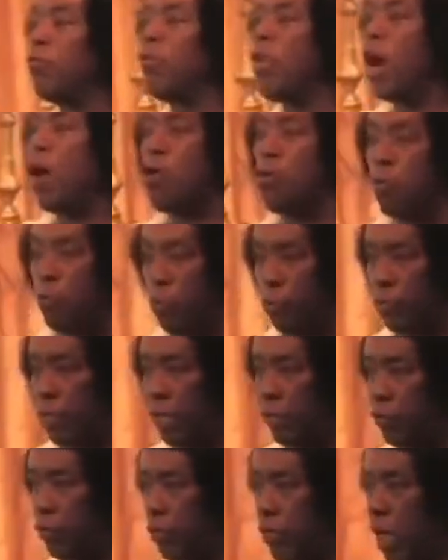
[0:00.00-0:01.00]
know
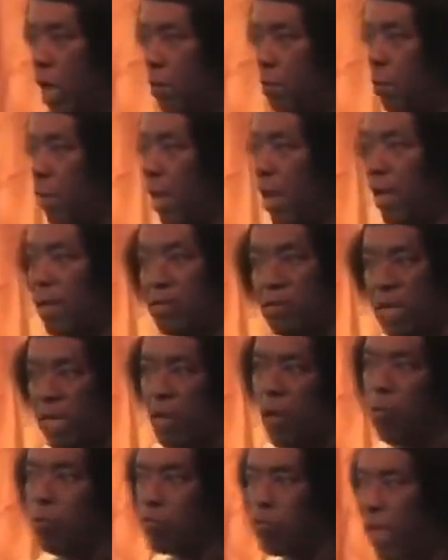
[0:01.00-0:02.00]
that you're not black. They
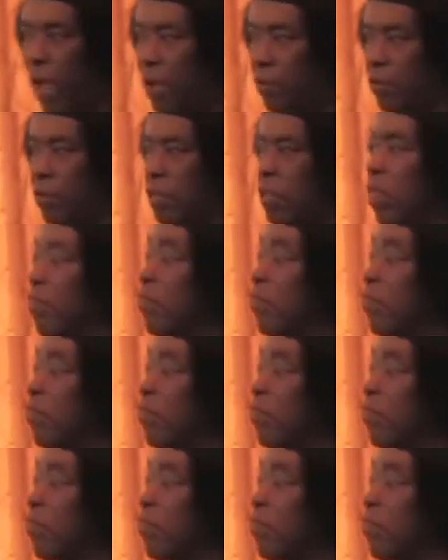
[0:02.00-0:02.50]
don't doubt it.